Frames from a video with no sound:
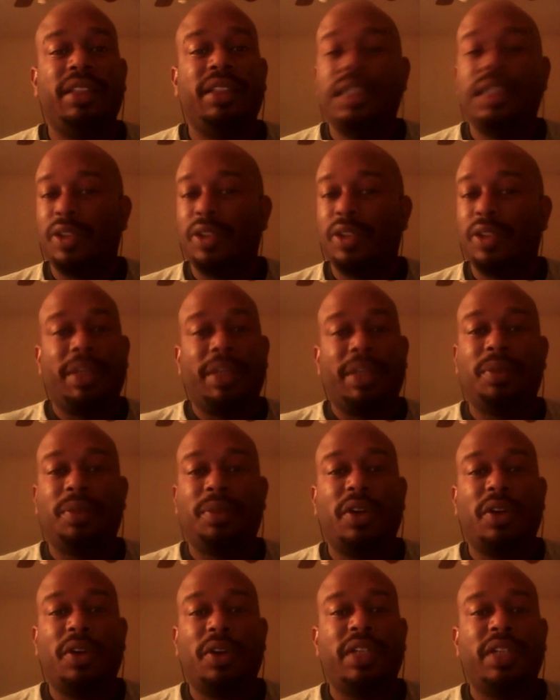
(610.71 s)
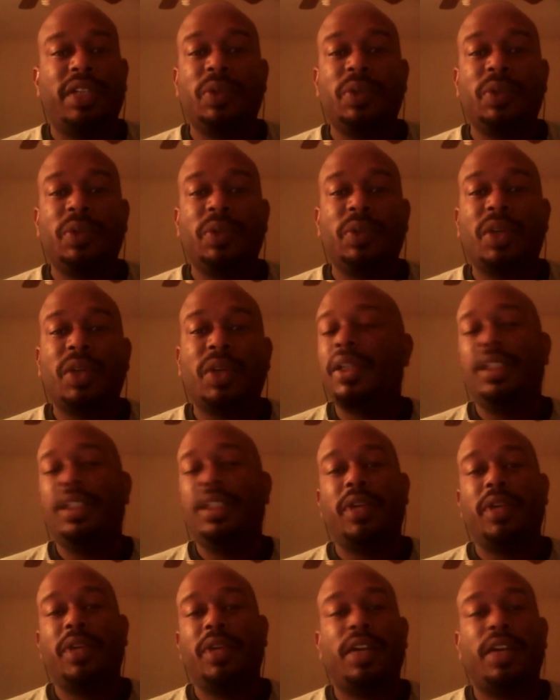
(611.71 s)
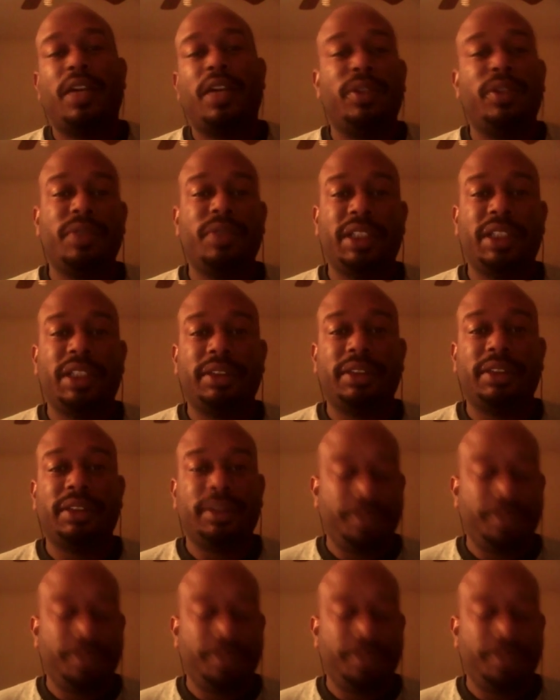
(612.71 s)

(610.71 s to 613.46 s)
He'll come out tomorrow night on Raw. The crowd will go nuts.